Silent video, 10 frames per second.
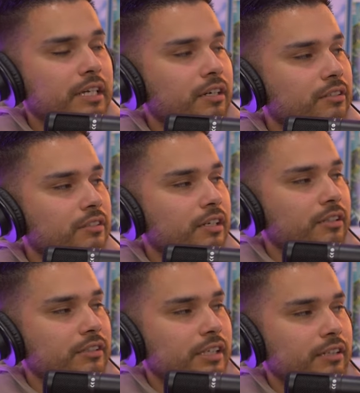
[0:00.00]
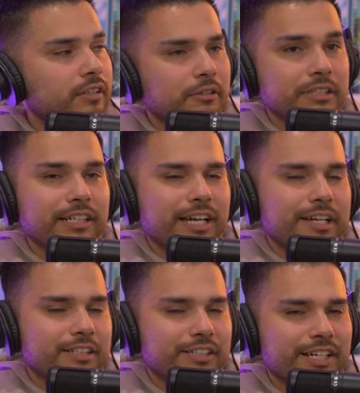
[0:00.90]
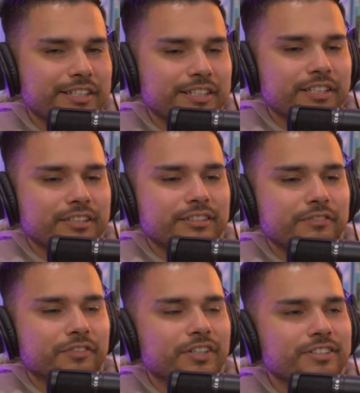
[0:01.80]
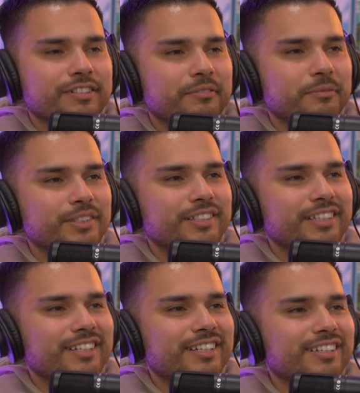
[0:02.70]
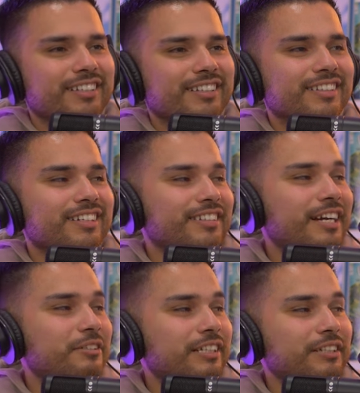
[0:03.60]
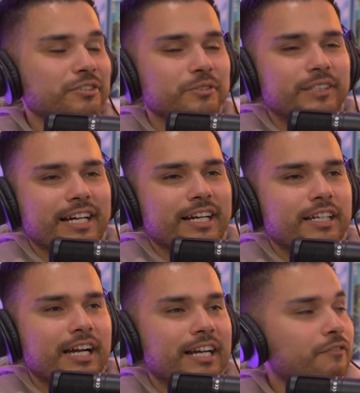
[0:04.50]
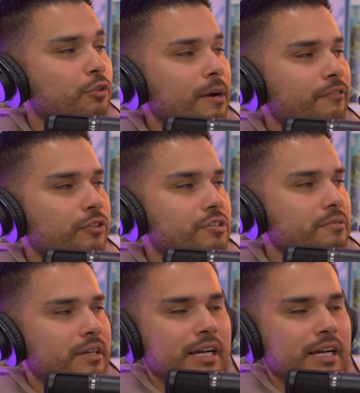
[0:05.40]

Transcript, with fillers: I was I was there. I was like, I actually had In-N-Out today for lunch, but the other day I was there too, and I got I got a four x four.